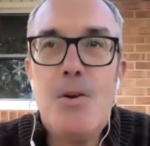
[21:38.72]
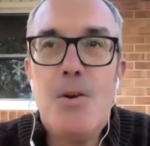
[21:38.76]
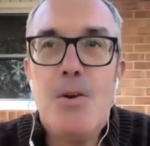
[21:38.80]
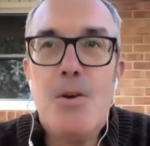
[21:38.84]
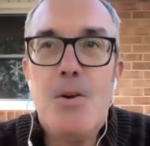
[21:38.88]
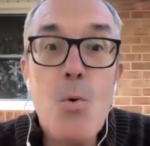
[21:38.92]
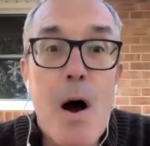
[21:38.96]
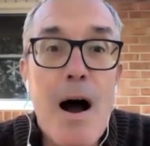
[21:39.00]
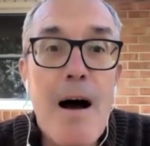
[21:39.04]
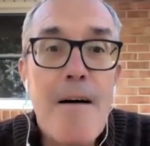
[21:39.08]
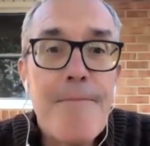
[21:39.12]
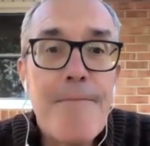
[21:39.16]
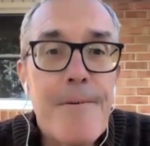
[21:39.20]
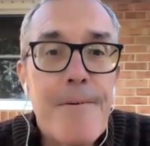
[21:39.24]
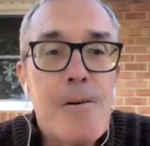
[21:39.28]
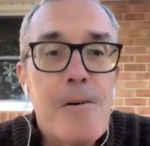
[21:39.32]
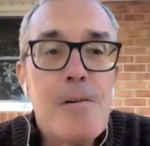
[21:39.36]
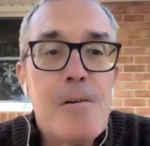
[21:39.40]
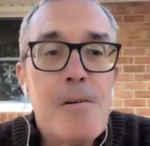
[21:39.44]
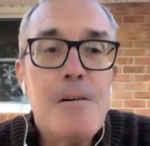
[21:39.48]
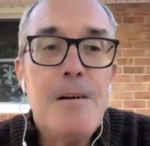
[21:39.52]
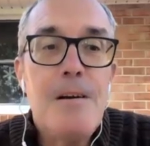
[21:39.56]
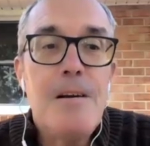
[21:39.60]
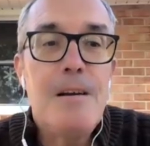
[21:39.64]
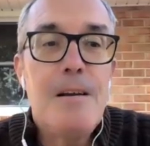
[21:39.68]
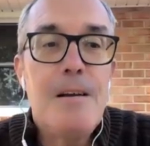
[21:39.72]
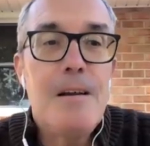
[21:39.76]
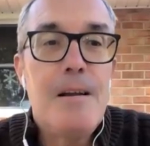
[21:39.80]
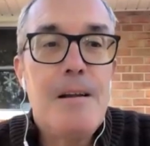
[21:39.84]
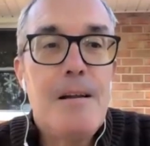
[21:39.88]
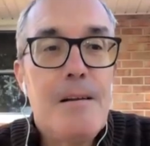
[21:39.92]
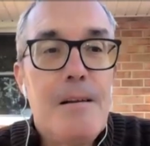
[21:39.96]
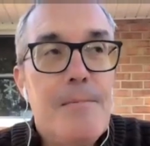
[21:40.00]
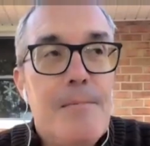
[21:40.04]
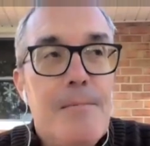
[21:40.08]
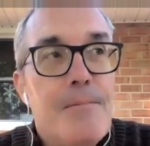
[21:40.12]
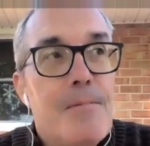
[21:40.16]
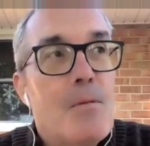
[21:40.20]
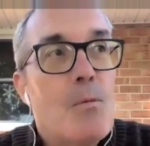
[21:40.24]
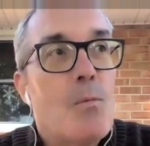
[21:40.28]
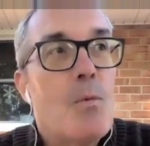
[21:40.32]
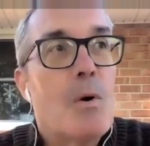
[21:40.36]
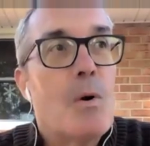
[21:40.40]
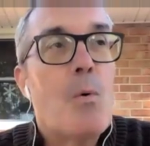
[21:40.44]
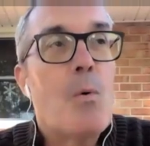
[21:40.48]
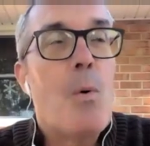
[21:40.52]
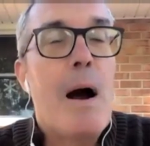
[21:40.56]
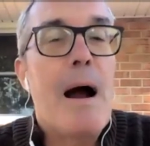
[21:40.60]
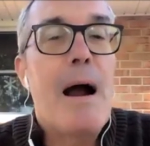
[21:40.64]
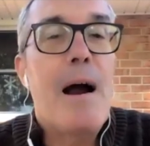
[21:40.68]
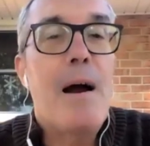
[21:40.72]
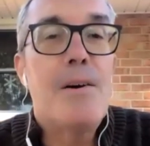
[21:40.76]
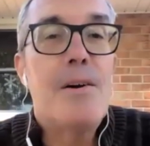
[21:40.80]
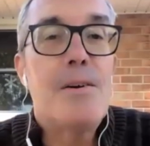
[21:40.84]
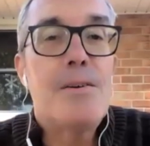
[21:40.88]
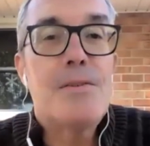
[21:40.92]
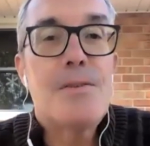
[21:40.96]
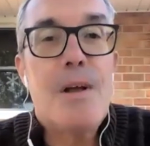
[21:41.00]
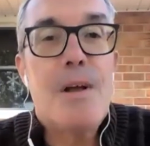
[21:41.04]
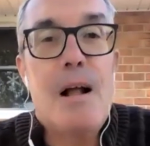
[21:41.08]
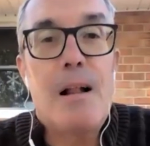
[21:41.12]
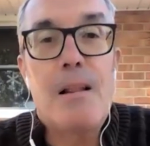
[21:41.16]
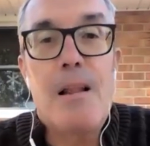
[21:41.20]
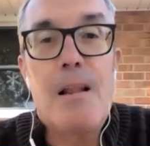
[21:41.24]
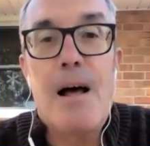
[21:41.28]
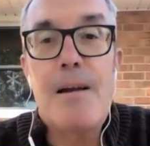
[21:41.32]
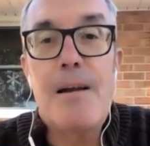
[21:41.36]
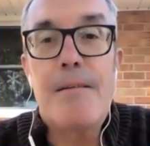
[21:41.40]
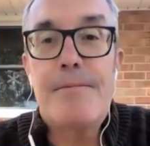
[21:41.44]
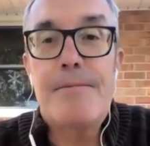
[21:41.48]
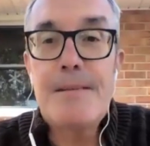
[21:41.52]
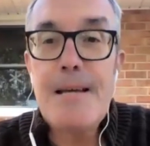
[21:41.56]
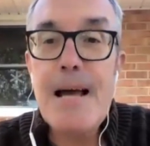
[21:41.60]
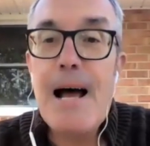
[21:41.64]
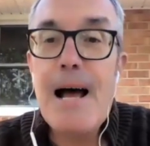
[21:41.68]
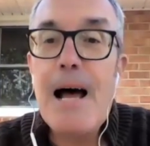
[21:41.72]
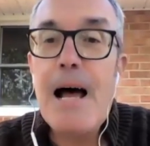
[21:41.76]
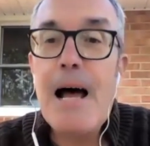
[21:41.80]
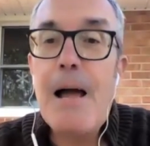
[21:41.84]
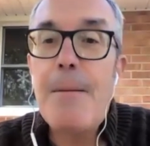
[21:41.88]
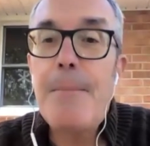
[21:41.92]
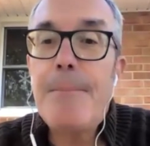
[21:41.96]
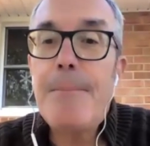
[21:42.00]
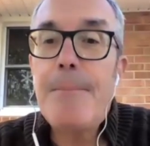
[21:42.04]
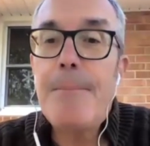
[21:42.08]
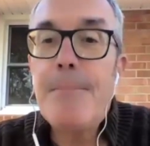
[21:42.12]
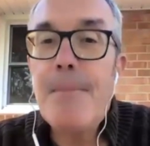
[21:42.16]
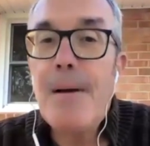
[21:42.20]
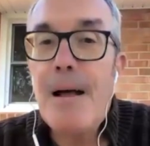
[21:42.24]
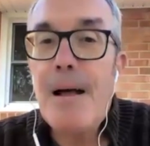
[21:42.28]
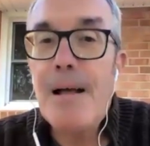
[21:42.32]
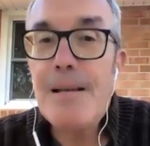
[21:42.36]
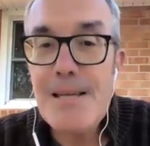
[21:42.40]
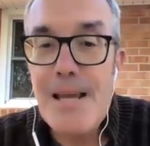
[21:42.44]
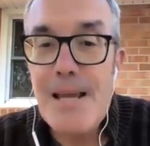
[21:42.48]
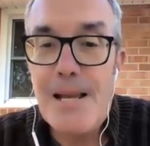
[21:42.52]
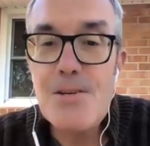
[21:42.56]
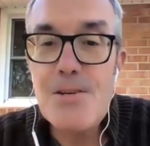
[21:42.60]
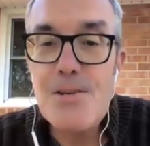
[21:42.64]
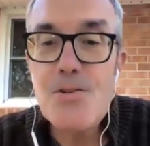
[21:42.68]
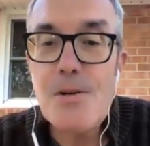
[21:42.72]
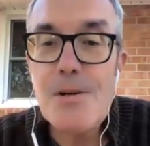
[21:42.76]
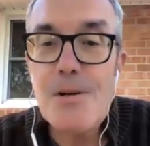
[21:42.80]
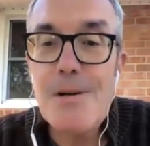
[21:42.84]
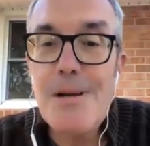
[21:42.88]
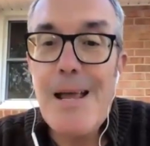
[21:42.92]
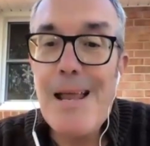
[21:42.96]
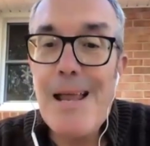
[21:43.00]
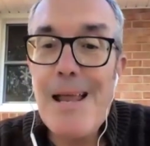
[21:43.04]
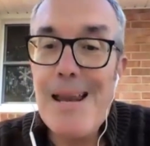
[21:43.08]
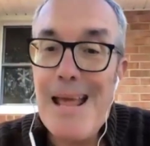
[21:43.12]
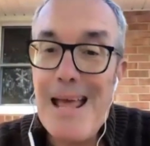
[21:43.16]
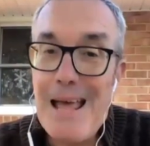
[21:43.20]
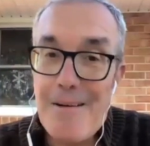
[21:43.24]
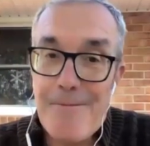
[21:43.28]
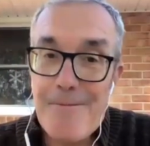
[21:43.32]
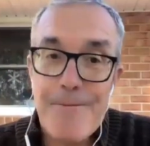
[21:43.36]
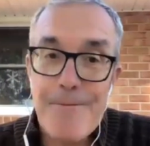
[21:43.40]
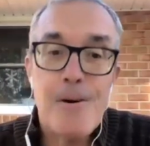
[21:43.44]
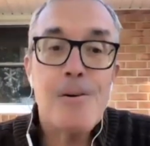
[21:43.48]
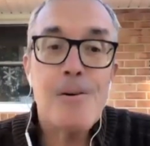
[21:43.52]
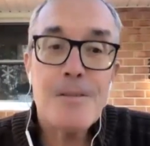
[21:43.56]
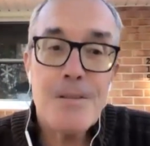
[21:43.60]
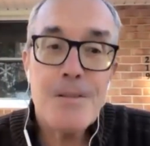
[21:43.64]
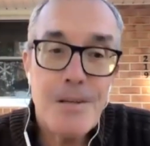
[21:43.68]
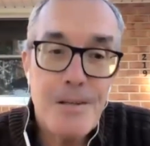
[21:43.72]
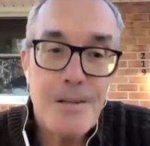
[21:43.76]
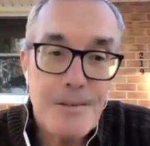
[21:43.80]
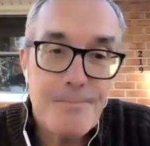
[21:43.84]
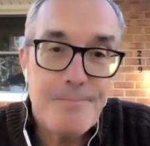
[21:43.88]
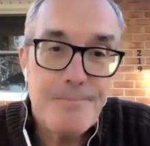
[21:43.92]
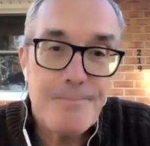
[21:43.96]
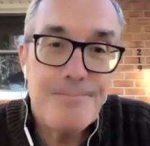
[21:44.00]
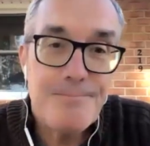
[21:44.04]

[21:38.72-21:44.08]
New offer requires a lot of time, attention, and effort,